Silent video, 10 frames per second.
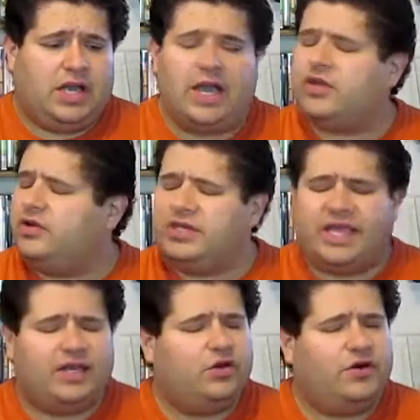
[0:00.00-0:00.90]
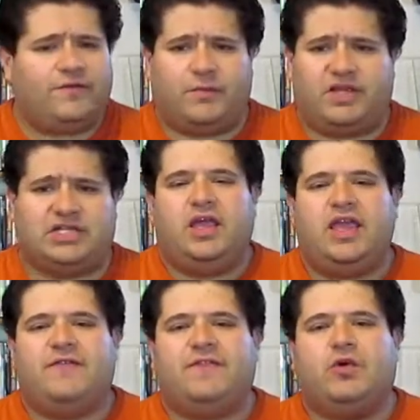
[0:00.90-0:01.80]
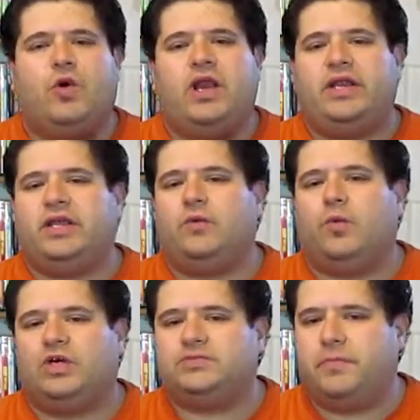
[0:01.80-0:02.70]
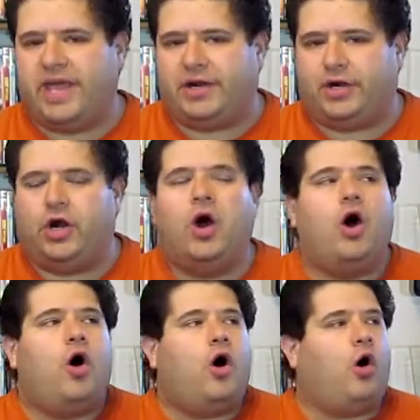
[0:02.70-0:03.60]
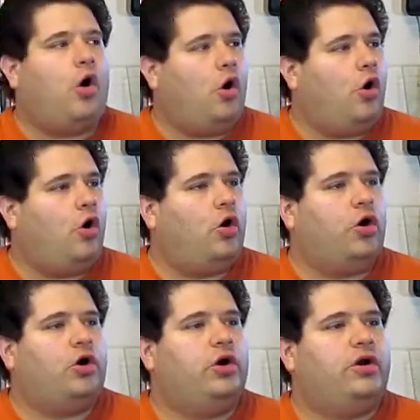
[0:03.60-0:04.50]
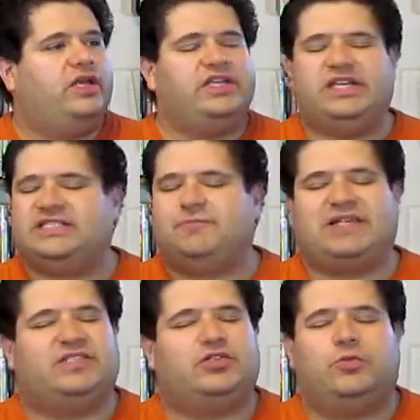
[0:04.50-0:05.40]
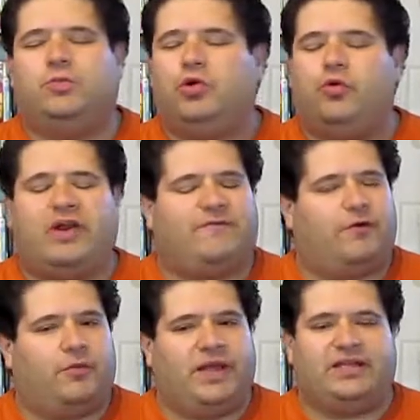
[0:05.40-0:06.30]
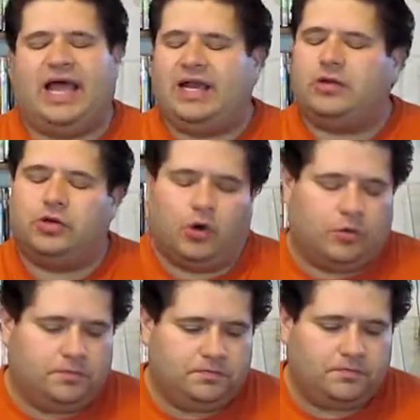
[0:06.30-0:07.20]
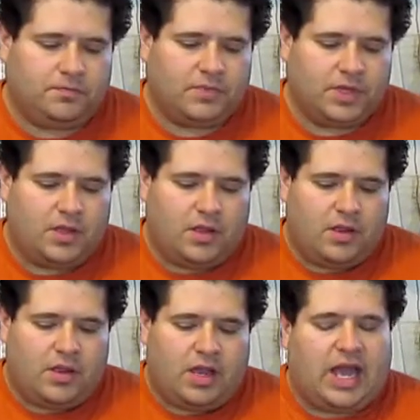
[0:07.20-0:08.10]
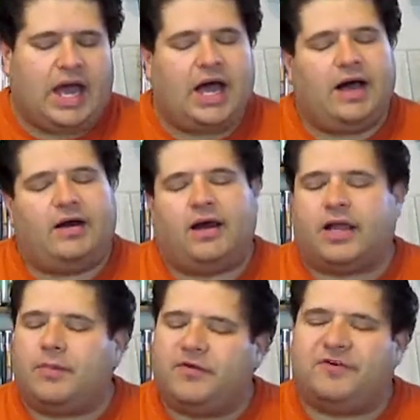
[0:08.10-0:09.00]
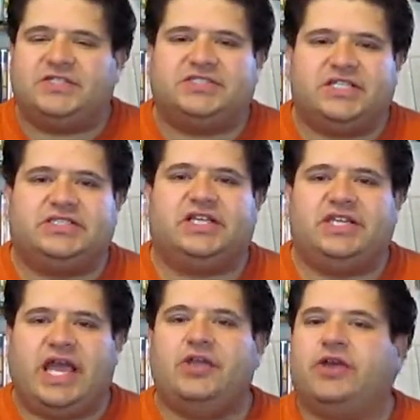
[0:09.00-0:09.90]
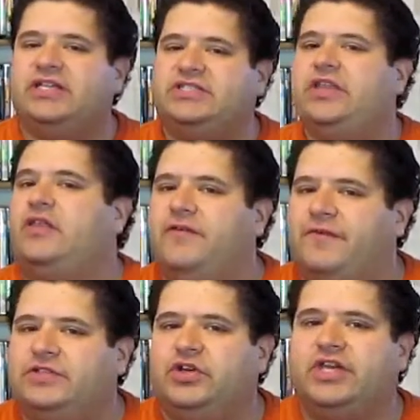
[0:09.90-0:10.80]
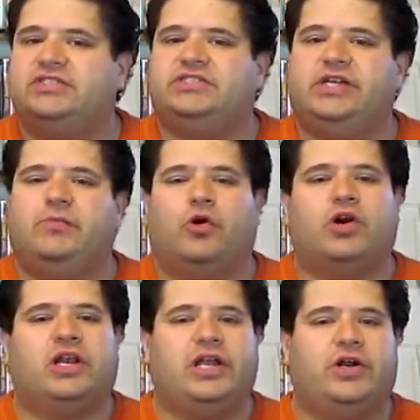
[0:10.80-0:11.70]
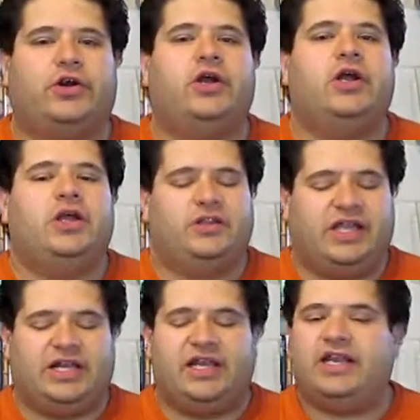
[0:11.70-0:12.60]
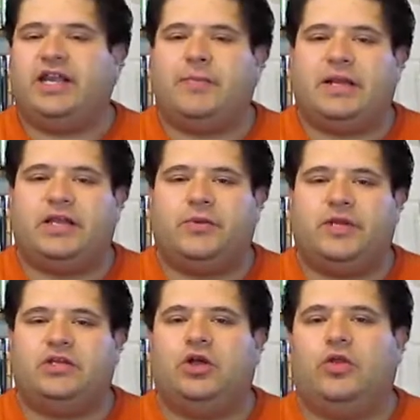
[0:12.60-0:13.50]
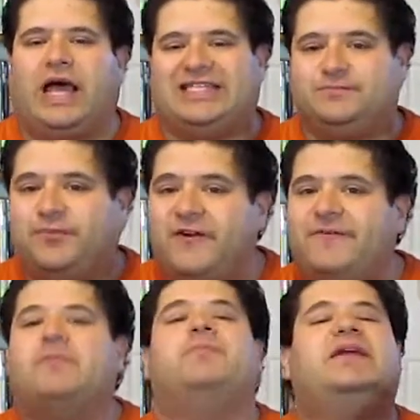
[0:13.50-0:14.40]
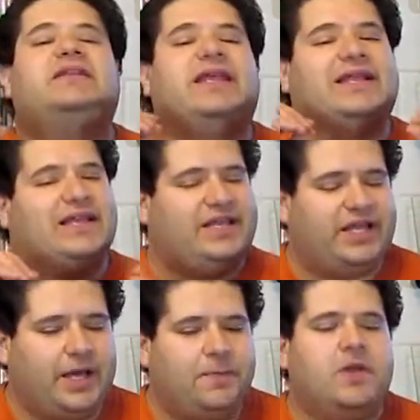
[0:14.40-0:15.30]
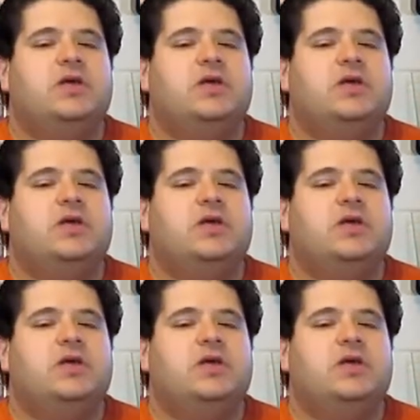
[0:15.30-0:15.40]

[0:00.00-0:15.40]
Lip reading: I couldn't get no information if the quality was better or it just passed it to Blu-ray format. I don't know. A couple of friends says that yeah, you can see the difference. You can see more clear. They clean it up a little bit. Not as perfect, but they clean it up.